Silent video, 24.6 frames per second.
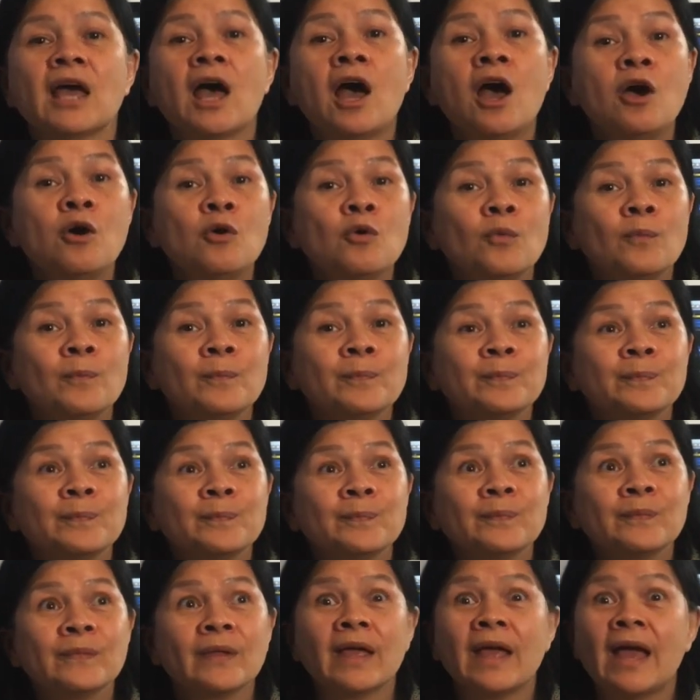Oh,
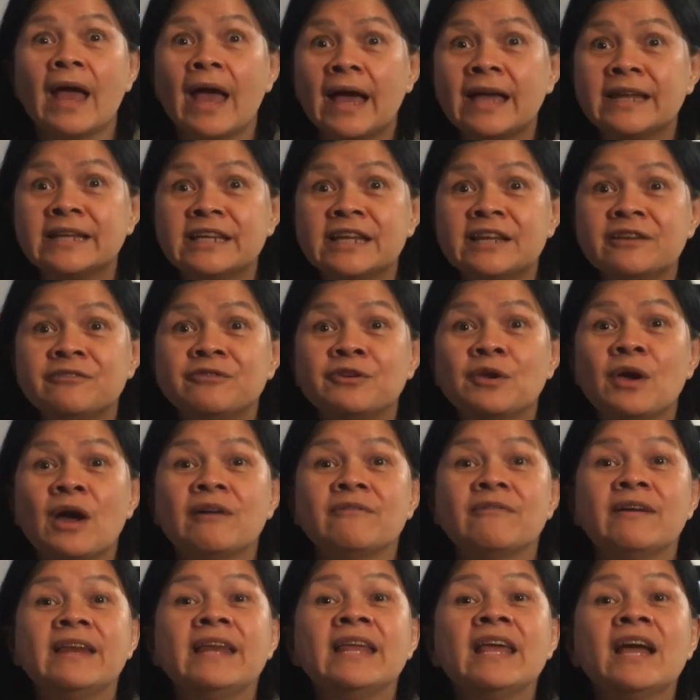and if you
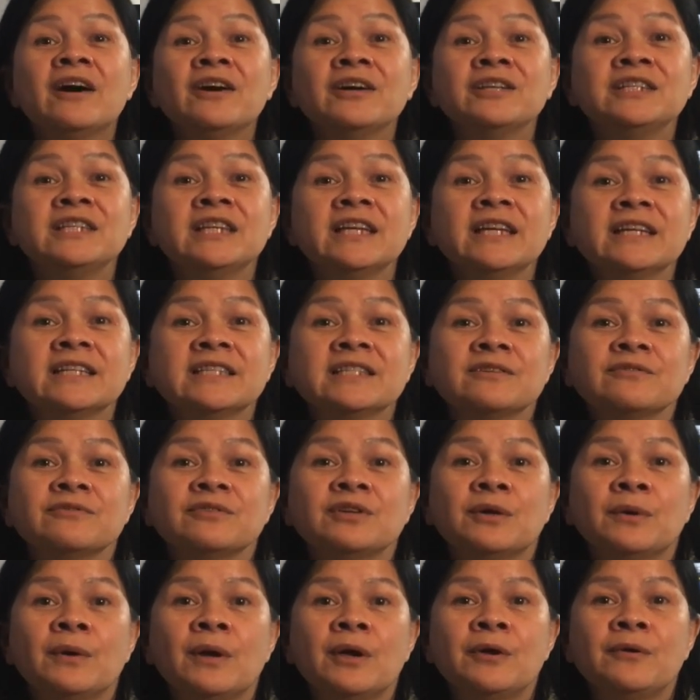have any ideas of
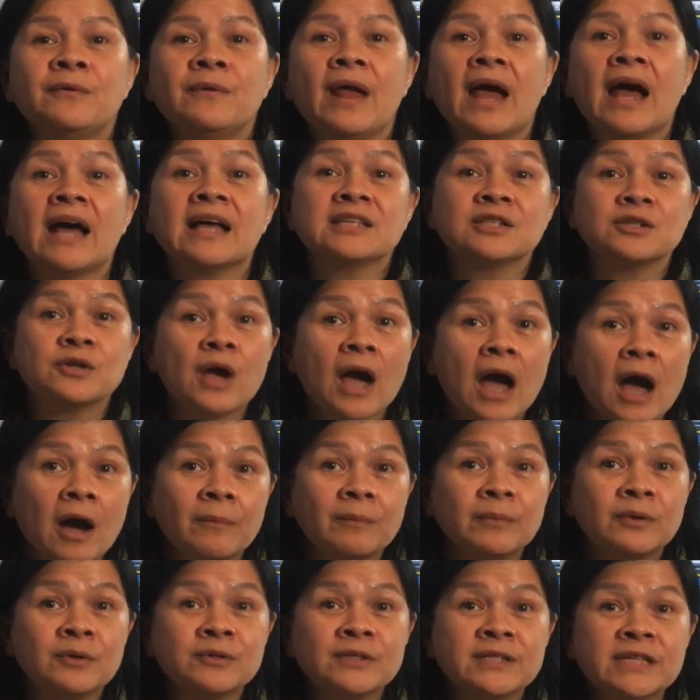your own as to how
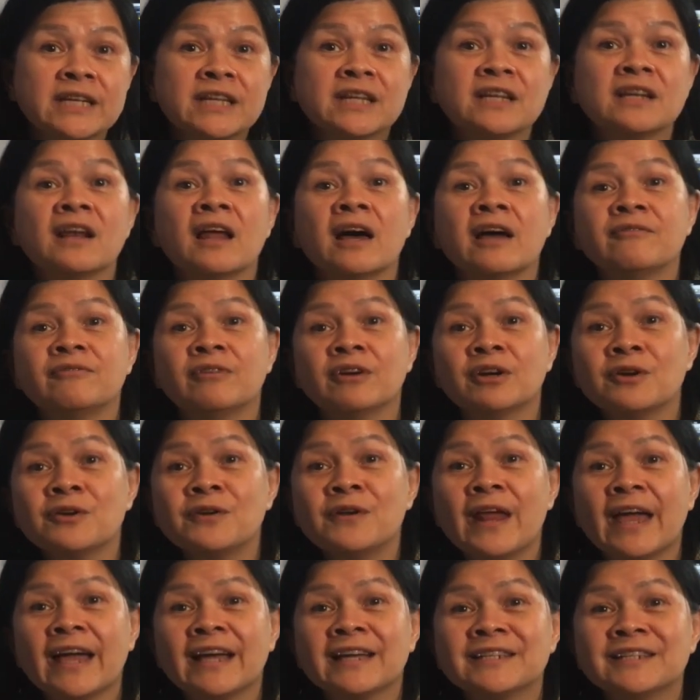music and life are
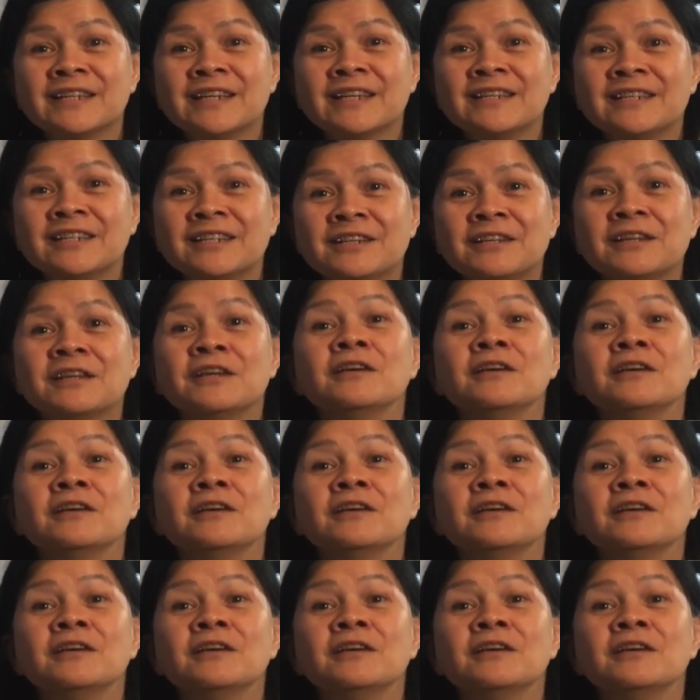connected,